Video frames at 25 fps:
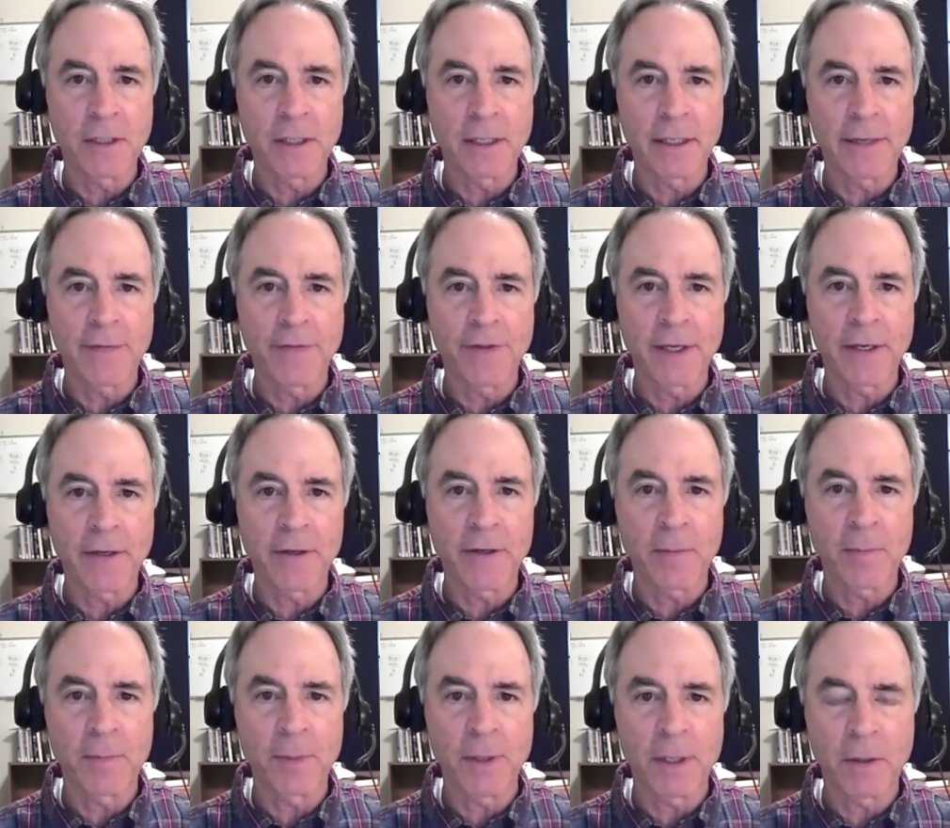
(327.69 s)
I think
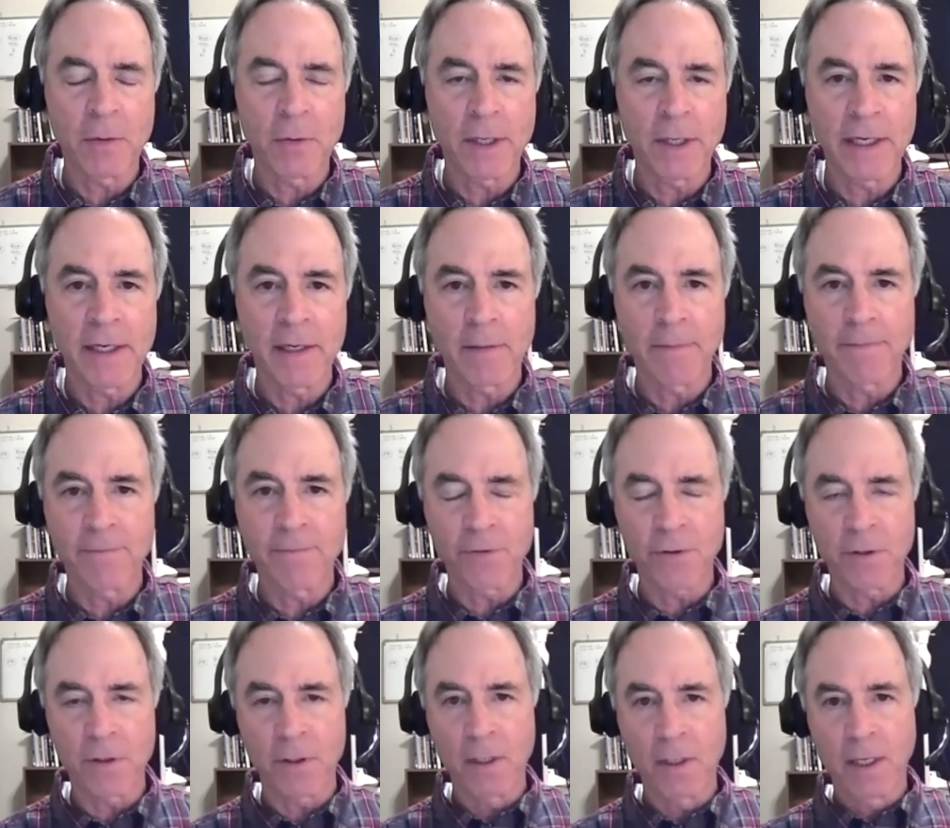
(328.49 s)
it'd be quite
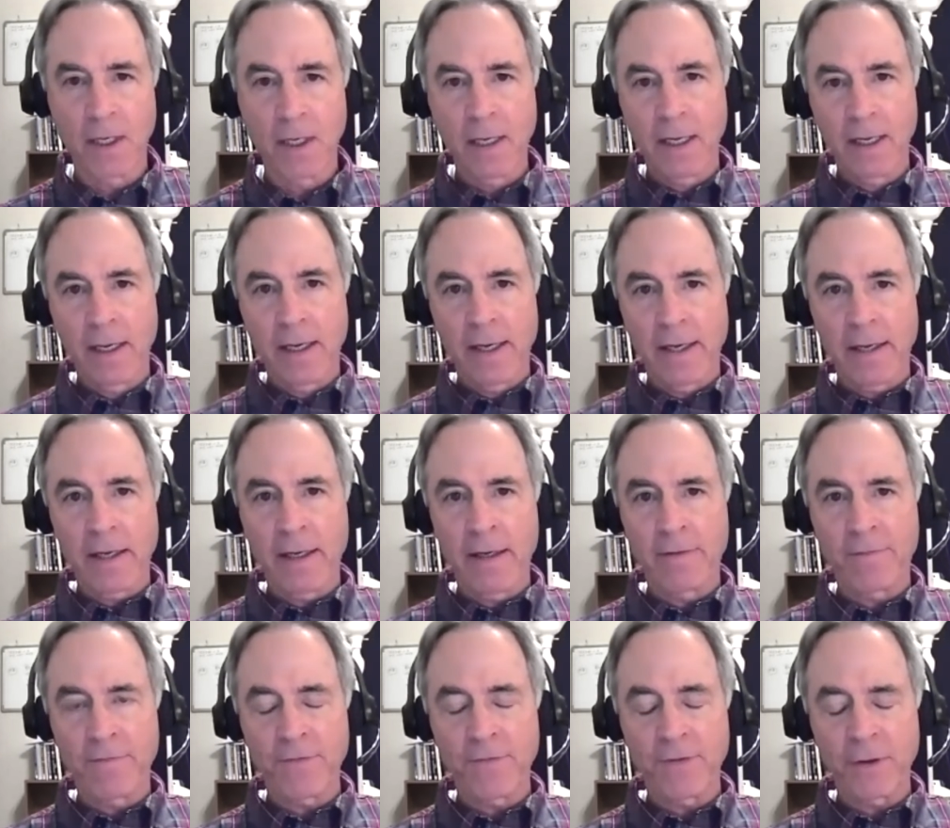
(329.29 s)
helpful
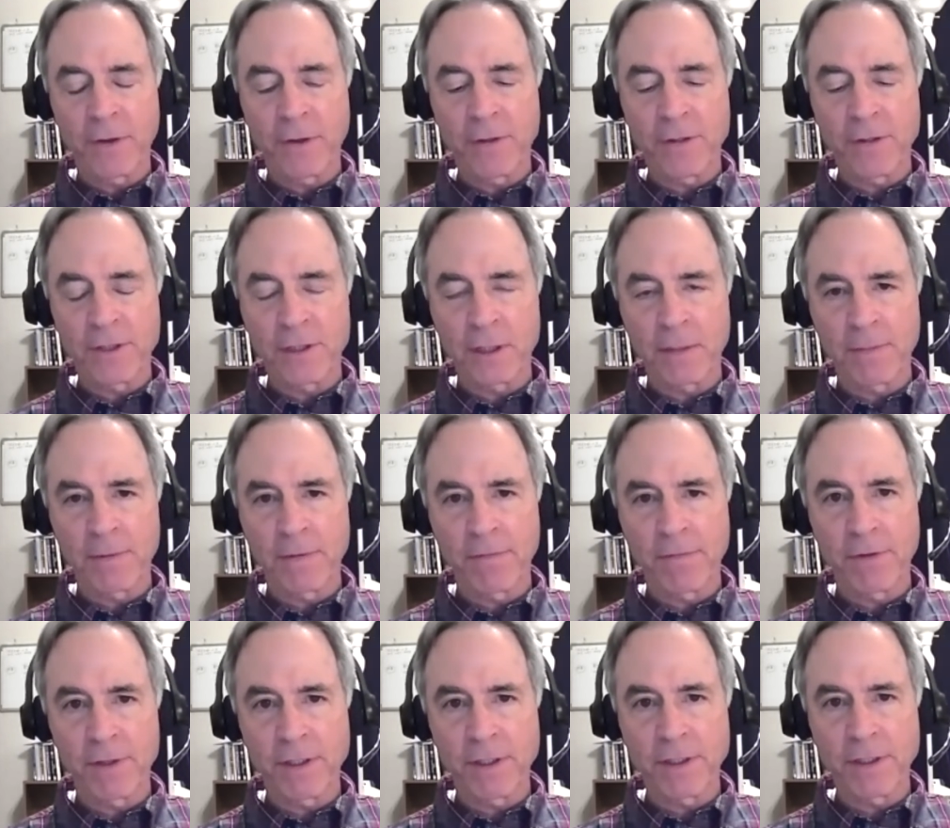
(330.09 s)
if some
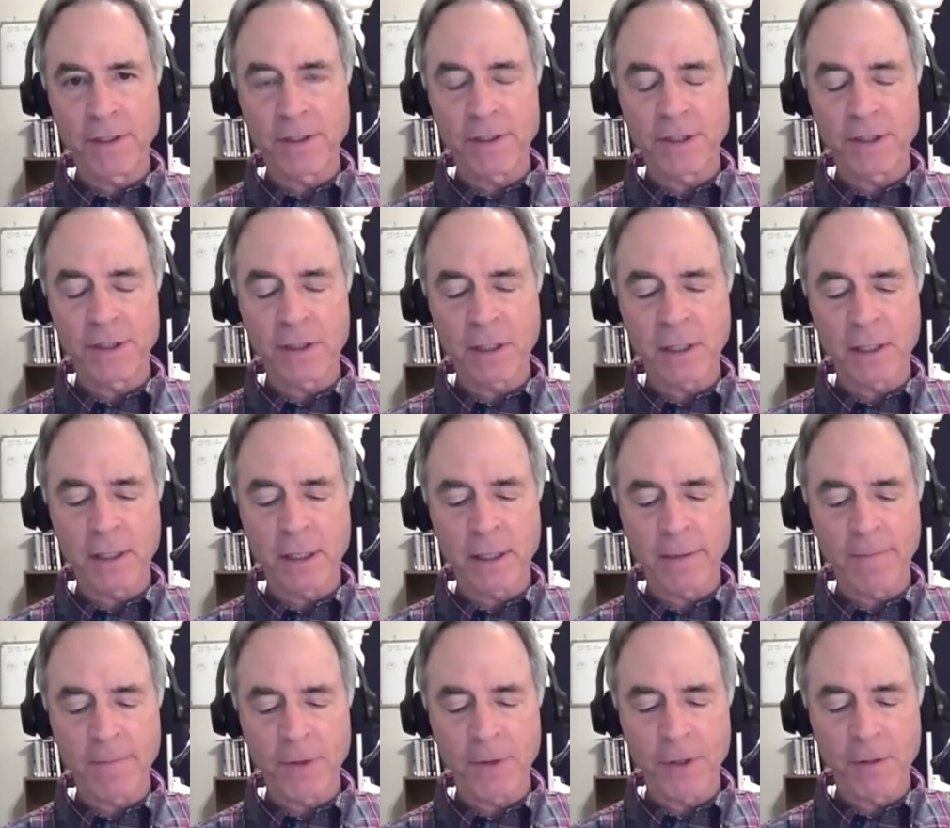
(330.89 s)
of these
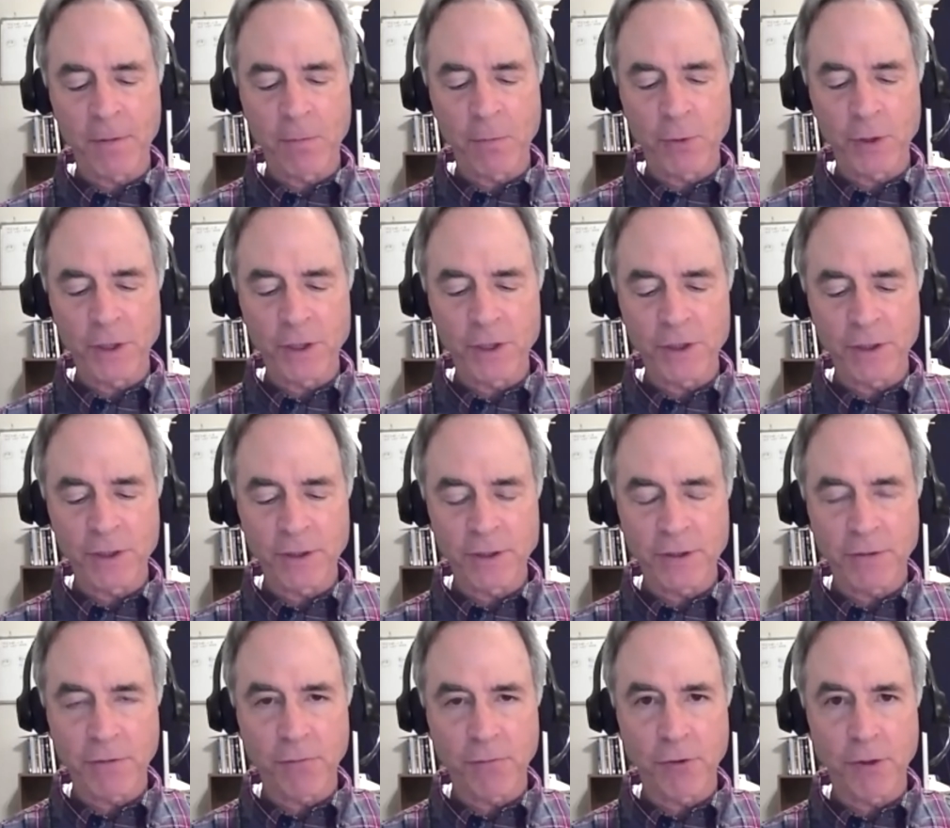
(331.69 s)

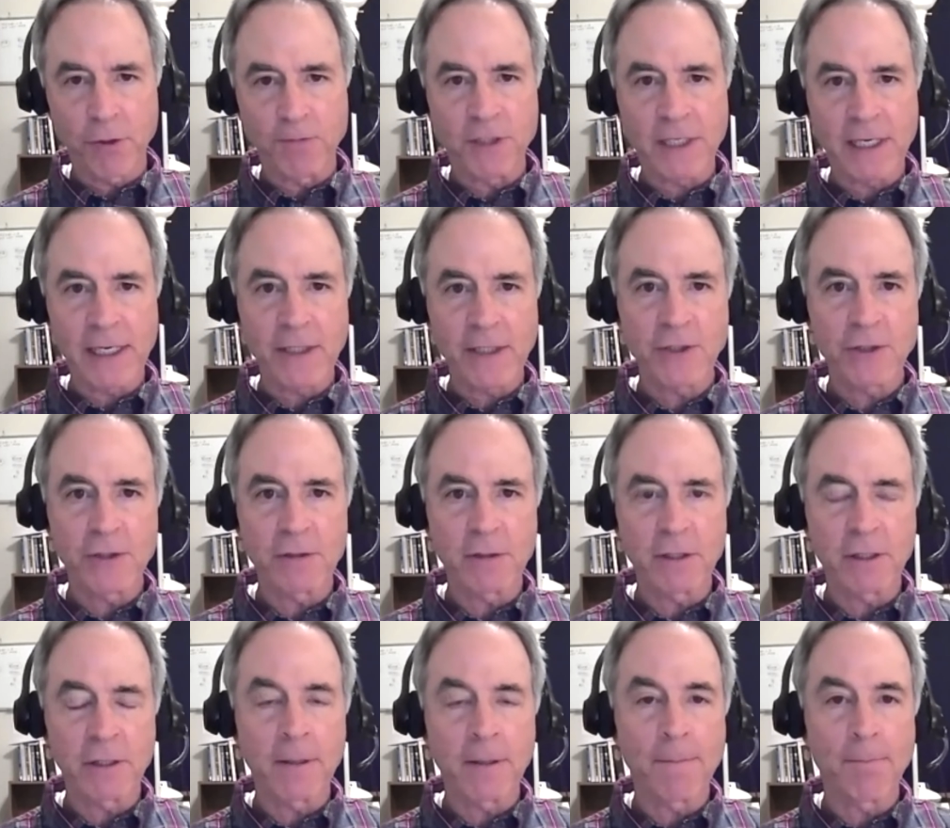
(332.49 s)
research groups
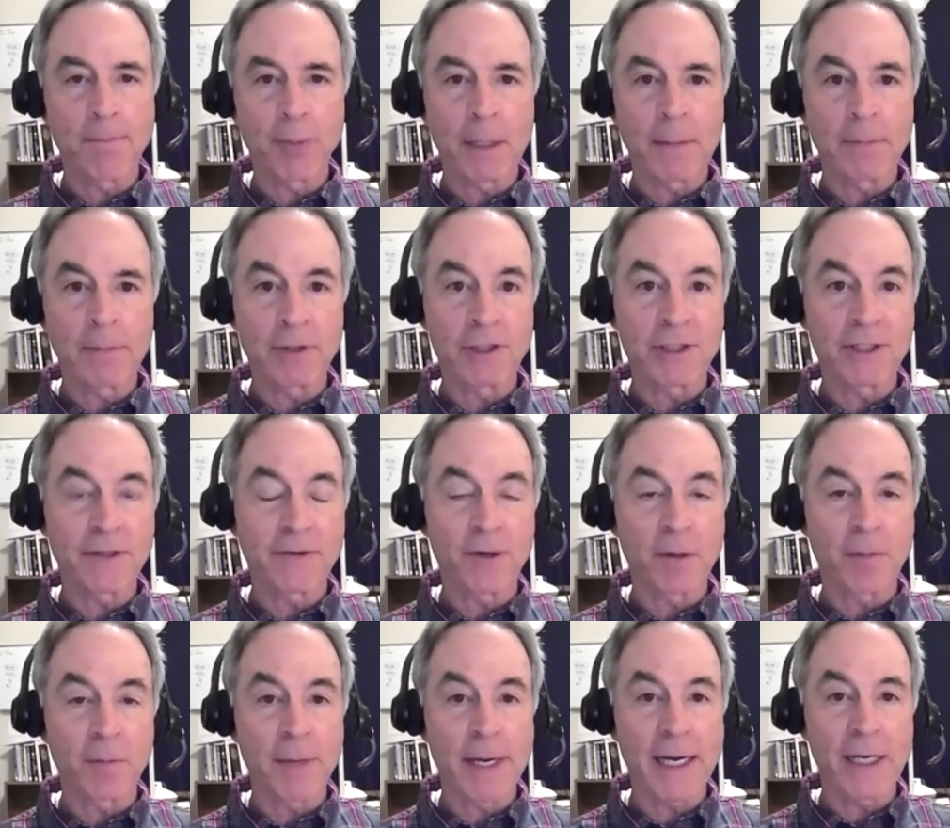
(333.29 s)
actually publish
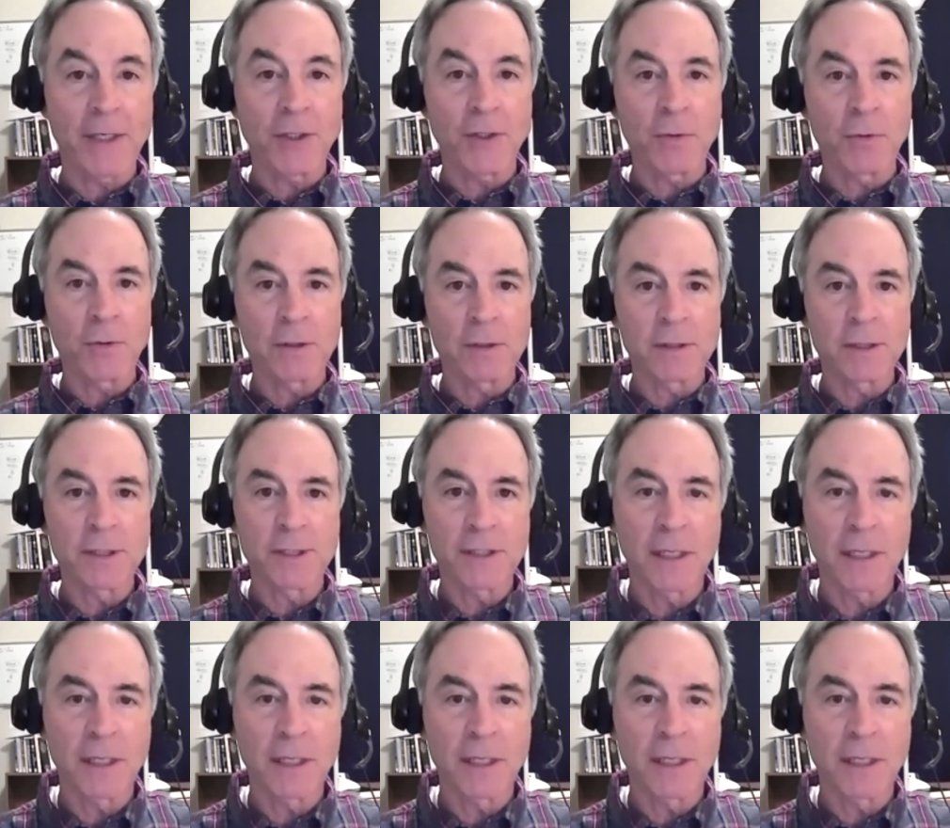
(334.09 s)
their manuals